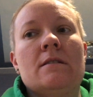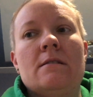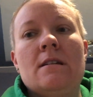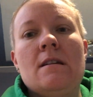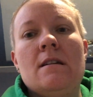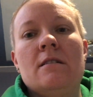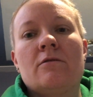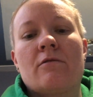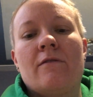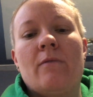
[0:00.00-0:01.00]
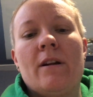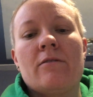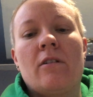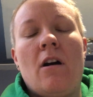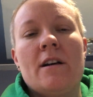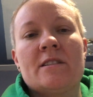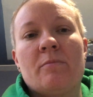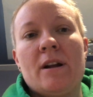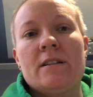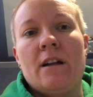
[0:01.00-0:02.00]
see sort of where the cost
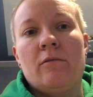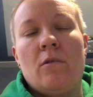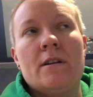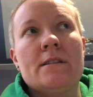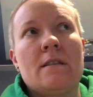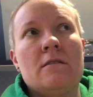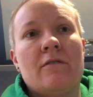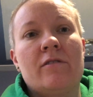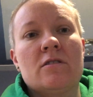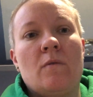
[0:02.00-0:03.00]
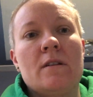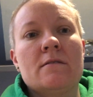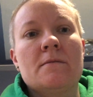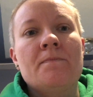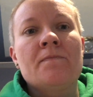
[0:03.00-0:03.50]
breakdown was and the difference was.